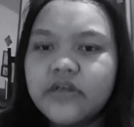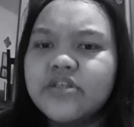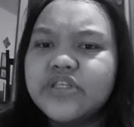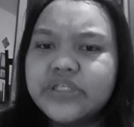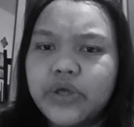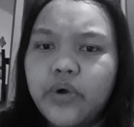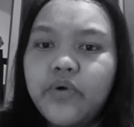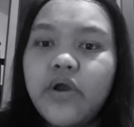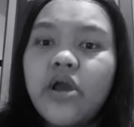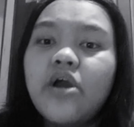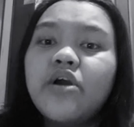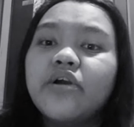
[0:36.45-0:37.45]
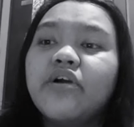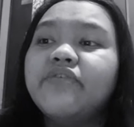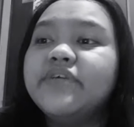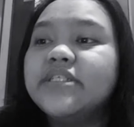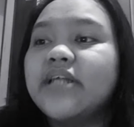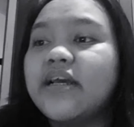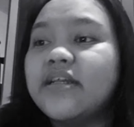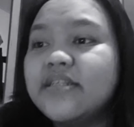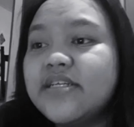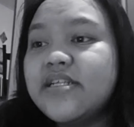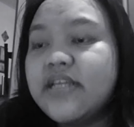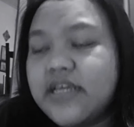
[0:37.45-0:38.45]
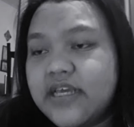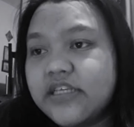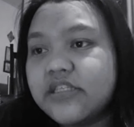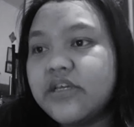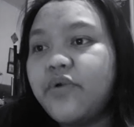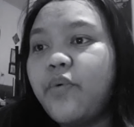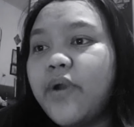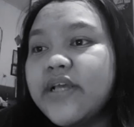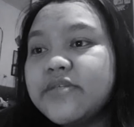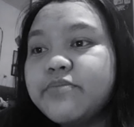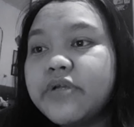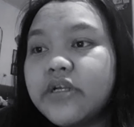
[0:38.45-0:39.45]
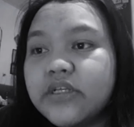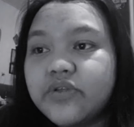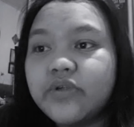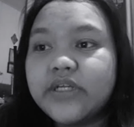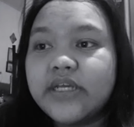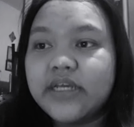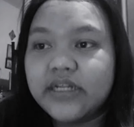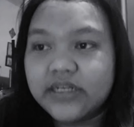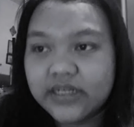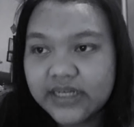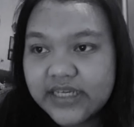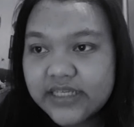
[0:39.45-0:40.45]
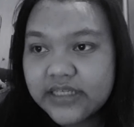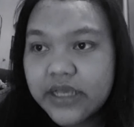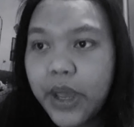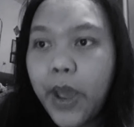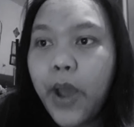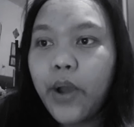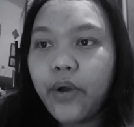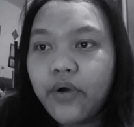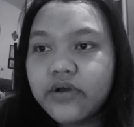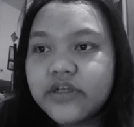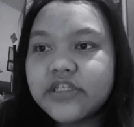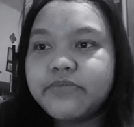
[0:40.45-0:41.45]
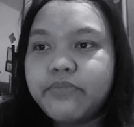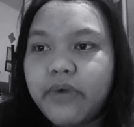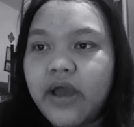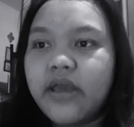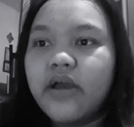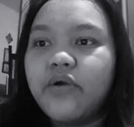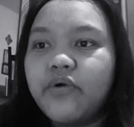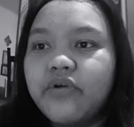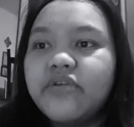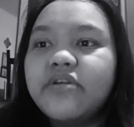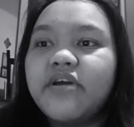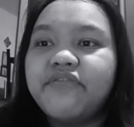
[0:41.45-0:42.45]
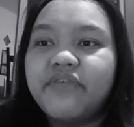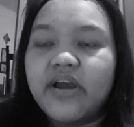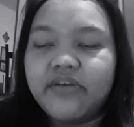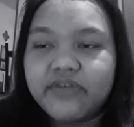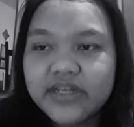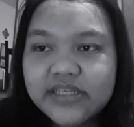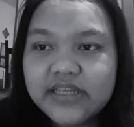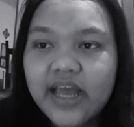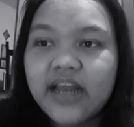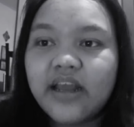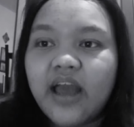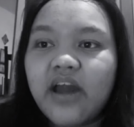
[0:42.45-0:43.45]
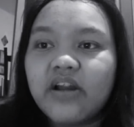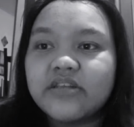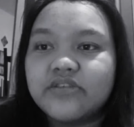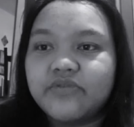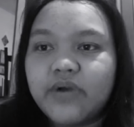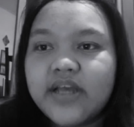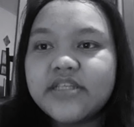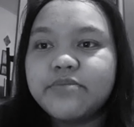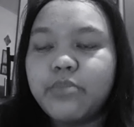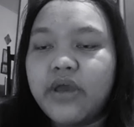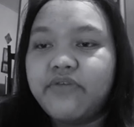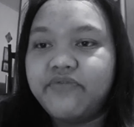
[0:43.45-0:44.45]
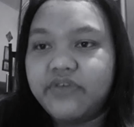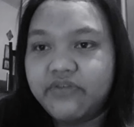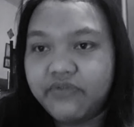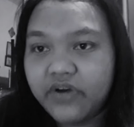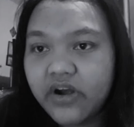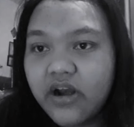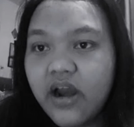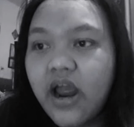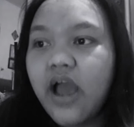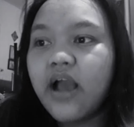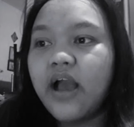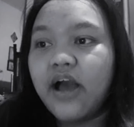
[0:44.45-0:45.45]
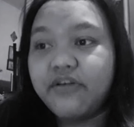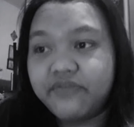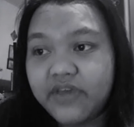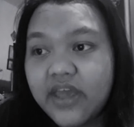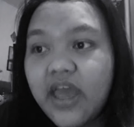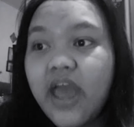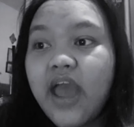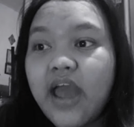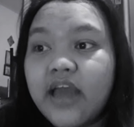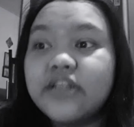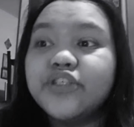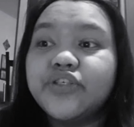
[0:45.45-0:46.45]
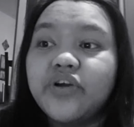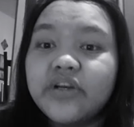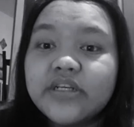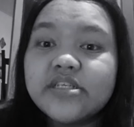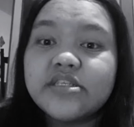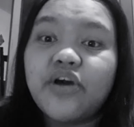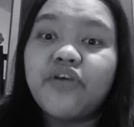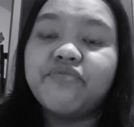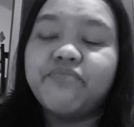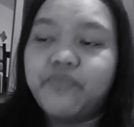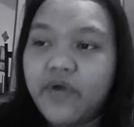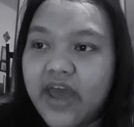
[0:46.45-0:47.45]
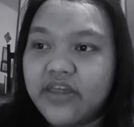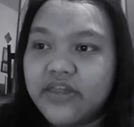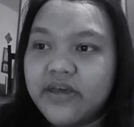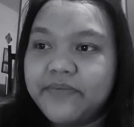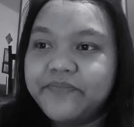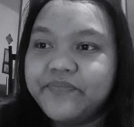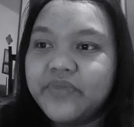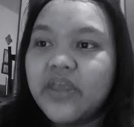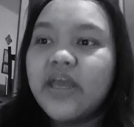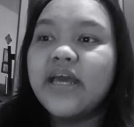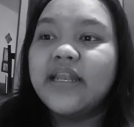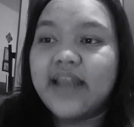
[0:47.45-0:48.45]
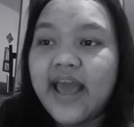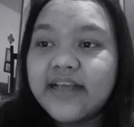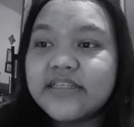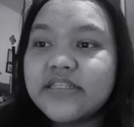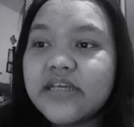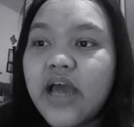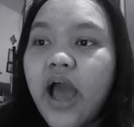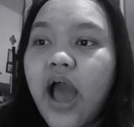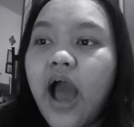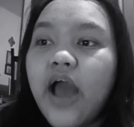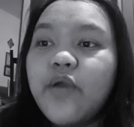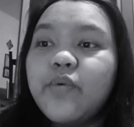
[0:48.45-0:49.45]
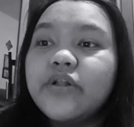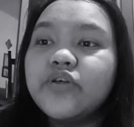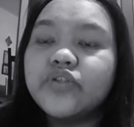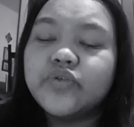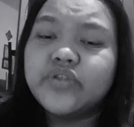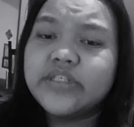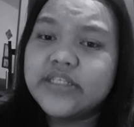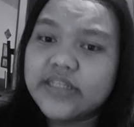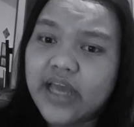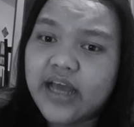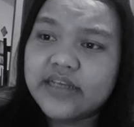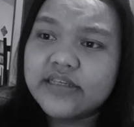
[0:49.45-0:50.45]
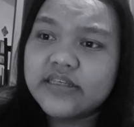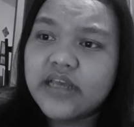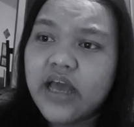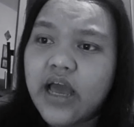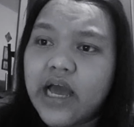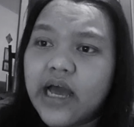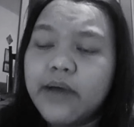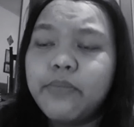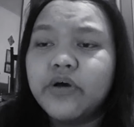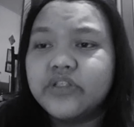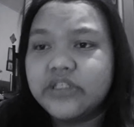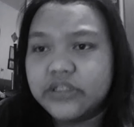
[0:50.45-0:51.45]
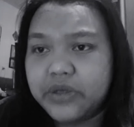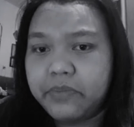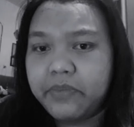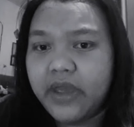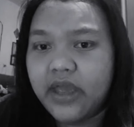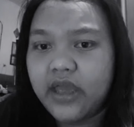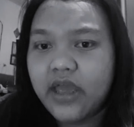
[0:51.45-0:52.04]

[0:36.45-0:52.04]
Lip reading: So, COVID-19 is a respiratory illness caused by a coronavirus and characterized by fever, coughing, and shortness of breath. Next, I will go to discuss about the topic.